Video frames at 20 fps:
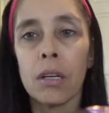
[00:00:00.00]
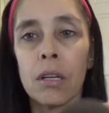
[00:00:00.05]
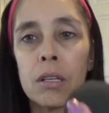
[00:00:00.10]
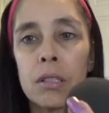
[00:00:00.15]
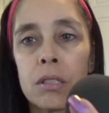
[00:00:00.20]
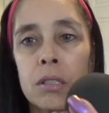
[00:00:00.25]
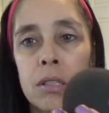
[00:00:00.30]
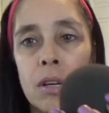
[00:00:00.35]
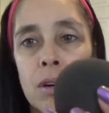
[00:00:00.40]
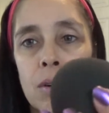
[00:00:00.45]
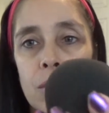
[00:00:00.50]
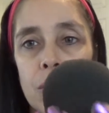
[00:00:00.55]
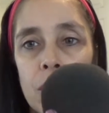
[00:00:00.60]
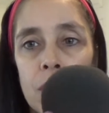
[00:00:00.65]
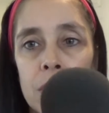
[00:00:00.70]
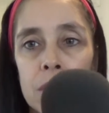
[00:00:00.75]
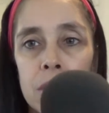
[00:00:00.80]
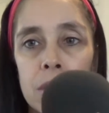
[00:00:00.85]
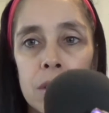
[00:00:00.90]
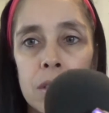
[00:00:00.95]
So
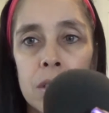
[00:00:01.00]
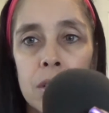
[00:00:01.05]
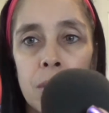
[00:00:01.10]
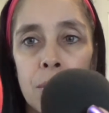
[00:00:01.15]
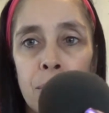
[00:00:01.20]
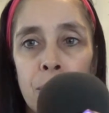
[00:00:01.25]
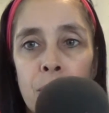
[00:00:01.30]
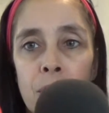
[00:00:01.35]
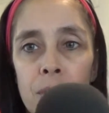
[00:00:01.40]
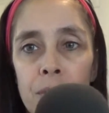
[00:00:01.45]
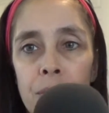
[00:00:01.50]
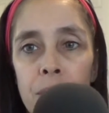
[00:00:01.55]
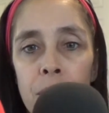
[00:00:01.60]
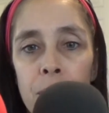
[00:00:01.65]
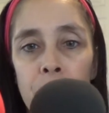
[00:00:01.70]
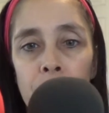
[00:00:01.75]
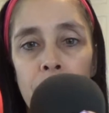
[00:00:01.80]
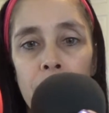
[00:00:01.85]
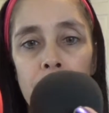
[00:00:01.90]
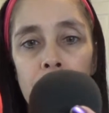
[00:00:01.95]
this is the Morphe
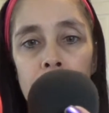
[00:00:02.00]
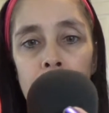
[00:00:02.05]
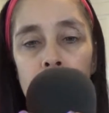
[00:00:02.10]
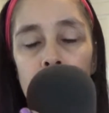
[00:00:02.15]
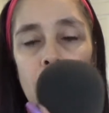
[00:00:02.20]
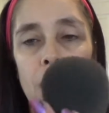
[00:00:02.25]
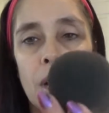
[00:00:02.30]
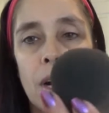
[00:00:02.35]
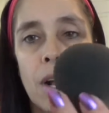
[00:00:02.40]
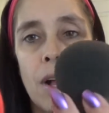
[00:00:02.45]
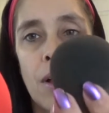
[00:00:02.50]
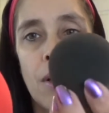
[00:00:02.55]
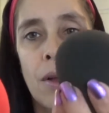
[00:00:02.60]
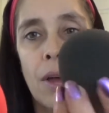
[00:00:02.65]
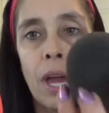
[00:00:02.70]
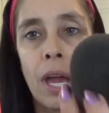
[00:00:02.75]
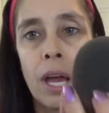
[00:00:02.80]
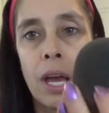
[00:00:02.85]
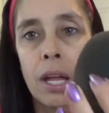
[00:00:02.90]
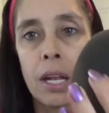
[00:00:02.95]
one,
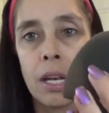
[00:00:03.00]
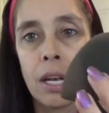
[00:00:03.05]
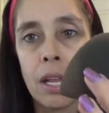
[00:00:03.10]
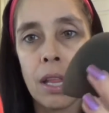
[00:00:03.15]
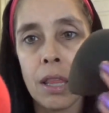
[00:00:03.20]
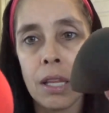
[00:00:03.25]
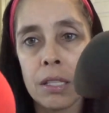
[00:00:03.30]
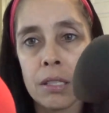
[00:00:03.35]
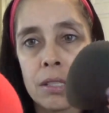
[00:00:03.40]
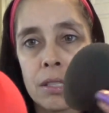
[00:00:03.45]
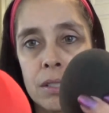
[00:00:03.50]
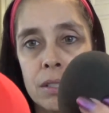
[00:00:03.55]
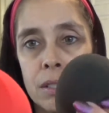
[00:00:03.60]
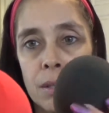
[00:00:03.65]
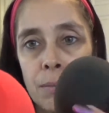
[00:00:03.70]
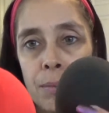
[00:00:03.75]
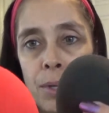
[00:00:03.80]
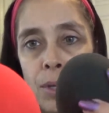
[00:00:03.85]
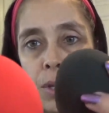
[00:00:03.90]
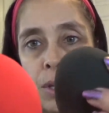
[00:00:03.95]
and this is
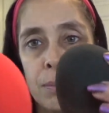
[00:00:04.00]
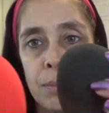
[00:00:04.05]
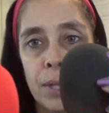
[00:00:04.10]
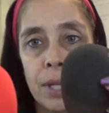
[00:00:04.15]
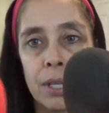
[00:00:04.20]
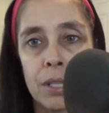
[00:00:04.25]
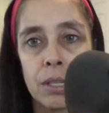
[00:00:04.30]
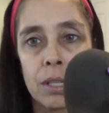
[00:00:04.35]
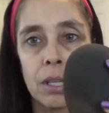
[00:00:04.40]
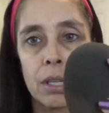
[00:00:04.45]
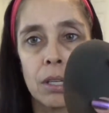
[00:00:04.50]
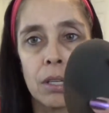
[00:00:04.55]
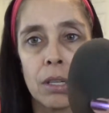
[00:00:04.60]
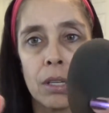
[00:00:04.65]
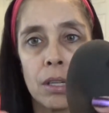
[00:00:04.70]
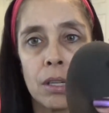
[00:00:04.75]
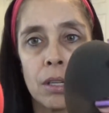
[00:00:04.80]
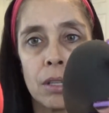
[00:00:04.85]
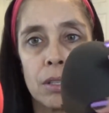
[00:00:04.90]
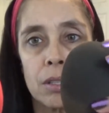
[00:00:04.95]
the Beauty Blender.
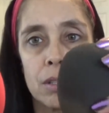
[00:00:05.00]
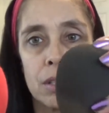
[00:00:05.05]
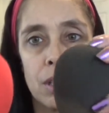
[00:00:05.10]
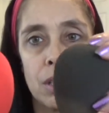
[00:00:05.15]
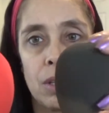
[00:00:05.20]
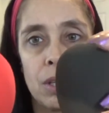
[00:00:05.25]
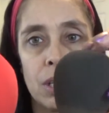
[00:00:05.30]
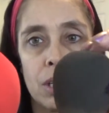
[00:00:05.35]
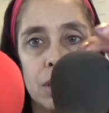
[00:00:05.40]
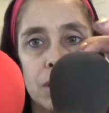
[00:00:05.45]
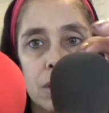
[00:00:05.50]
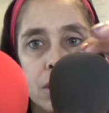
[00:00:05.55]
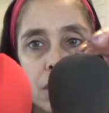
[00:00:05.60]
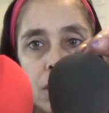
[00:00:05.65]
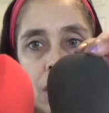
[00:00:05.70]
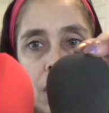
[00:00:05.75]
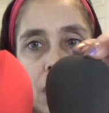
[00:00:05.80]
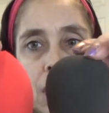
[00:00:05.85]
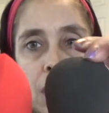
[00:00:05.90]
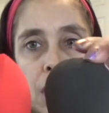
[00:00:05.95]
So you can
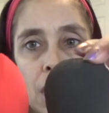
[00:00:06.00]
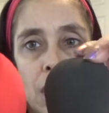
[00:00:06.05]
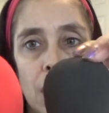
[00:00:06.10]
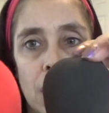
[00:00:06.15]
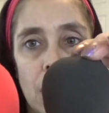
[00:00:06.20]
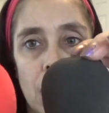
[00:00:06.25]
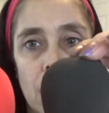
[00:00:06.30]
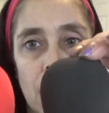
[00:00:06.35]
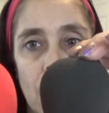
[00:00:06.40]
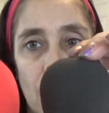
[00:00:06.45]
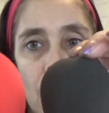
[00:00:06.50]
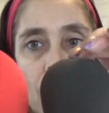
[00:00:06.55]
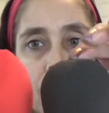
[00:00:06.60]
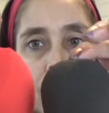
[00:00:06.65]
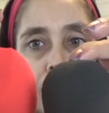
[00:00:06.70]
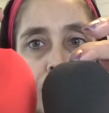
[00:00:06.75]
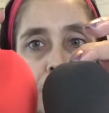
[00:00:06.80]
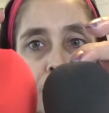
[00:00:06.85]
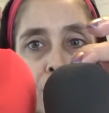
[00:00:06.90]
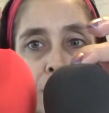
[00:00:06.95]
see
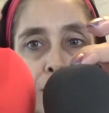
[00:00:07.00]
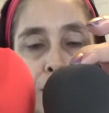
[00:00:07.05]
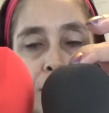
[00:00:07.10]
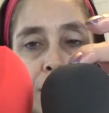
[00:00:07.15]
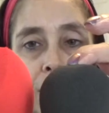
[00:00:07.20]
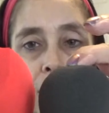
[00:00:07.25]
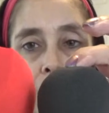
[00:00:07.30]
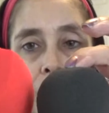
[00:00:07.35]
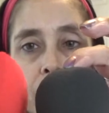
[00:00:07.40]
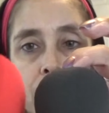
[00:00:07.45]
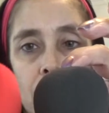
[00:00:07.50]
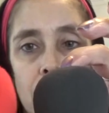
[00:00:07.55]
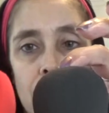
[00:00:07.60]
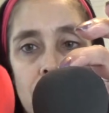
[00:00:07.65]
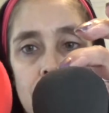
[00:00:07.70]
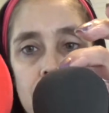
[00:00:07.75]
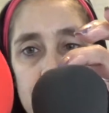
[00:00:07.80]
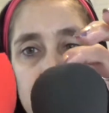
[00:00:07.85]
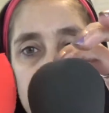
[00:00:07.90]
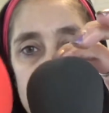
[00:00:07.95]
how much bigger it
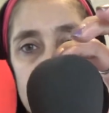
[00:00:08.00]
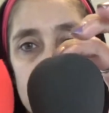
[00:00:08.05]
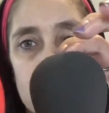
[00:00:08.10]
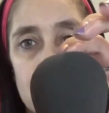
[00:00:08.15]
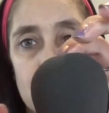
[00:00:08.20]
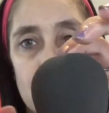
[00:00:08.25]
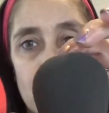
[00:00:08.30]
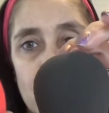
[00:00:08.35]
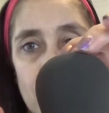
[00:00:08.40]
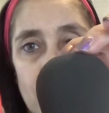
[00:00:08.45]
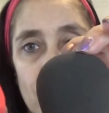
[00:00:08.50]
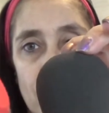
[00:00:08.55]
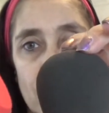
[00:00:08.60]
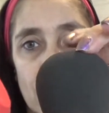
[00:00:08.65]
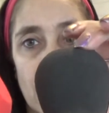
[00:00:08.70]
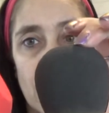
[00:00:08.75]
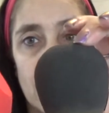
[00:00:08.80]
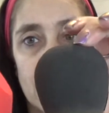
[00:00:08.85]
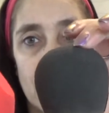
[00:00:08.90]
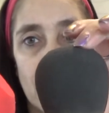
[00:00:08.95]
is.
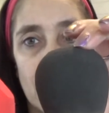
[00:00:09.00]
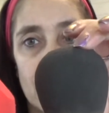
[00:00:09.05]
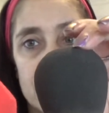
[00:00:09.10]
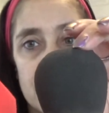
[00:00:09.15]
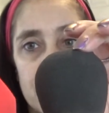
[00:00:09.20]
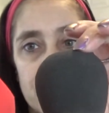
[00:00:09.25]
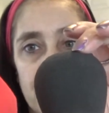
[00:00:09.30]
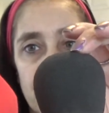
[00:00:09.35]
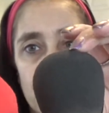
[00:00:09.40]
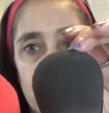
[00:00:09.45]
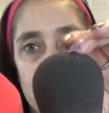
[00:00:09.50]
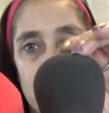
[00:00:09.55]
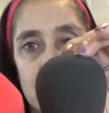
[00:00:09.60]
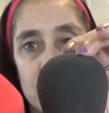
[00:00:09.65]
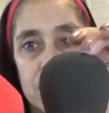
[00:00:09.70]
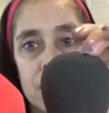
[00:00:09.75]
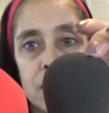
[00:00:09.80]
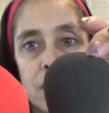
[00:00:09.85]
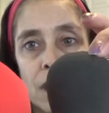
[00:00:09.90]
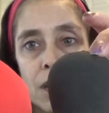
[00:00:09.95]
Like, that's pretty
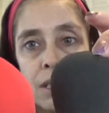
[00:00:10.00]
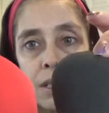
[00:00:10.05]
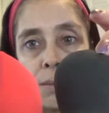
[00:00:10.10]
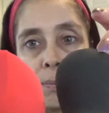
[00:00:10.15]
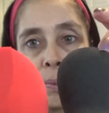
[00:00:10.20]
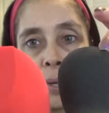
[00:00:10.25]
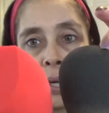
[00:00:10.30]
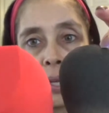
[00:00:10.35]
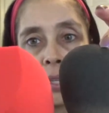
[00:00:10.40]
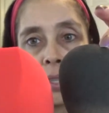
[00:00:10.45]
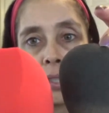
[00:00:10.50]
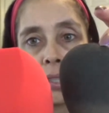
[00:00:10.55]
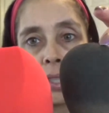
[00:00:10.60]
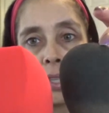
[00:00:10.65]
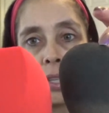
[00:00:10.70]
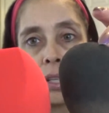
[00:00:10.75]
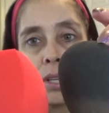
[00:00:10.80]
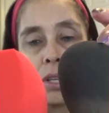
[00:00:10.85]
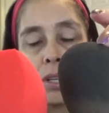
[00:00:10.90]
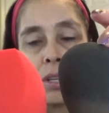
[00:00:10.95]
good size sponge.
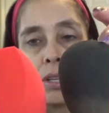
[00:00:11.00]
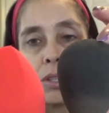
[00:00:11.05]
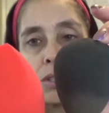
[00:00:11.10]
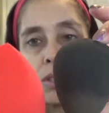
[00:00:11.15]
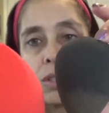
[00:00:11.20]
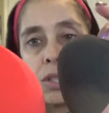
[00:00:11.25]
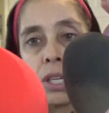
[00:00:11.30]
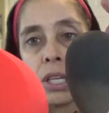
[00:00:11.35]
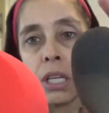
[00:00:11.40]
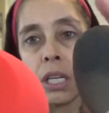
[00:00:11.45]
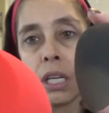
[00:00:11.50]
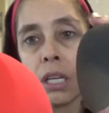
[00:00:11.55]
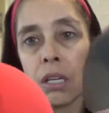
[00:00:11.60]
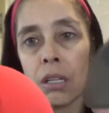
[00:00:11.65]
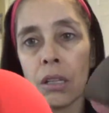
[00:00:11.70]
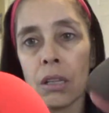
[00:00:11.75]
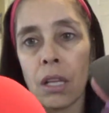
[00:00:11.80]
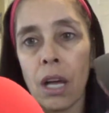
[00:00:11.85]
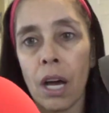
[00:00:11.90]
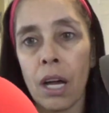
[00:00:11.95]
So you're going to get a
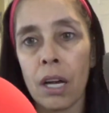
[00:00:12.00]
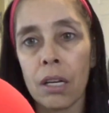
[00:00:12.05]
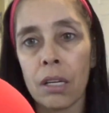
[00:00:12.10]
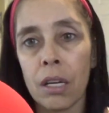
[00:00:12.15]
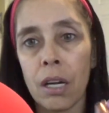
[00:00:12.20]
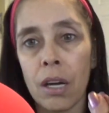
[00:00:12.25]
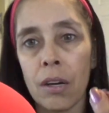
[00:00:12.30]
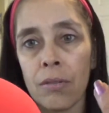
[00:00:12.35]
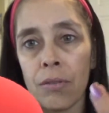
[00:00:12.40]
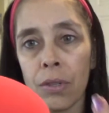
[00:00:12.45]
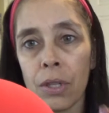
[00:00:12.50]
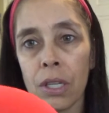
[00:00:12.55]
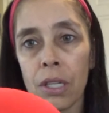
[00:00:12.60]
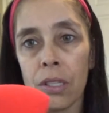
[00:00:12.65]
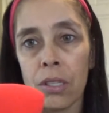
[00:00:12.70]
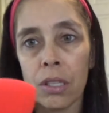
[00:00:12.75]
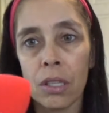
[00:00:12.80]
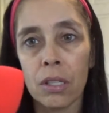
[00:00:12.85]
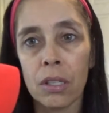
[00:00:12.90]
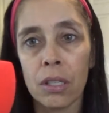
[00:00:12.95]
lot of
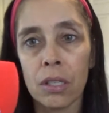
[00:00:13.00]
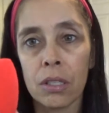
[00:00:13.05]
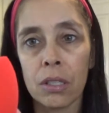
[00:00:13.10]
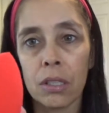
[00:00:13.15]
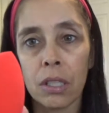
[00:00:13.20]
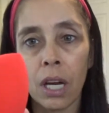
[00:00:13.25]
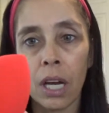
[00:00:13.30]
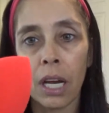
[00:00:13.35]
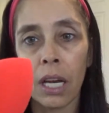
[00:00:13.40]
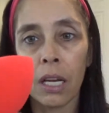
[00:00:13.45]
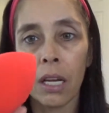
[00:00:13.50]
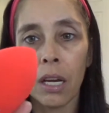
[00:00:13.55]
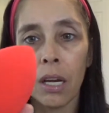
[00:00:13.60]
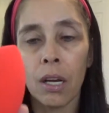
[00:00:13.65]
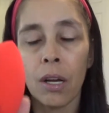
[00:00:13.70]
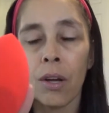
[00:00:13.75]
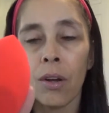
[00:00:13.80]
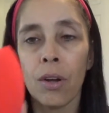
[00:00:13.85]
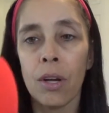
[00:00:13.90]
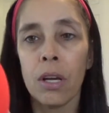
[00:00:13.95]
coverage, it looks like,
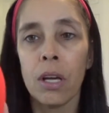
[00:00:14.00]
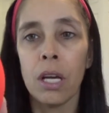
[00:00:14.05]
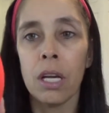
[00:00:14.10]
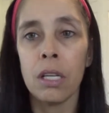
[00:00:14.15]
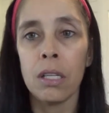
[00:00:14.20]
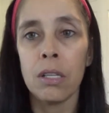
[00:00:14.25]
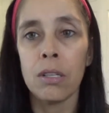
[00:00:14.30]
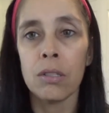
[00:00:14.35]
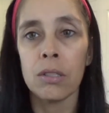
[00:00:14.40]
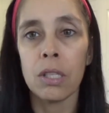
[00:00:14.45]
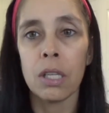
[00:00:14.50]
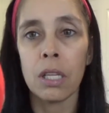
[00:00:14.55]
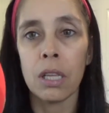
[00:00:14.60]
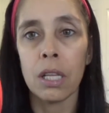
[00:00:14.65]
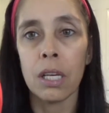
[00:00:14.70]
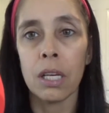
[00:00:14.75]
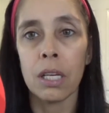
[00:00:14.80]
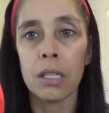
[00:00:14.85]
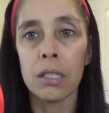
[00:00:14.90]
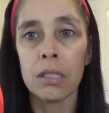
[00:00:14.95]
in using
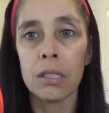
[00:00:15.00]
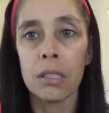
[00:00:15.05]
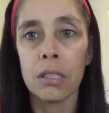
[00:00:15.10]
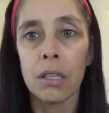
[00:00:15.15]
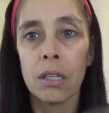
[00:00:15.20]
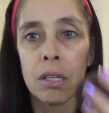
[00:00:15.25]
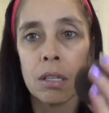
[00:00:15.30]
this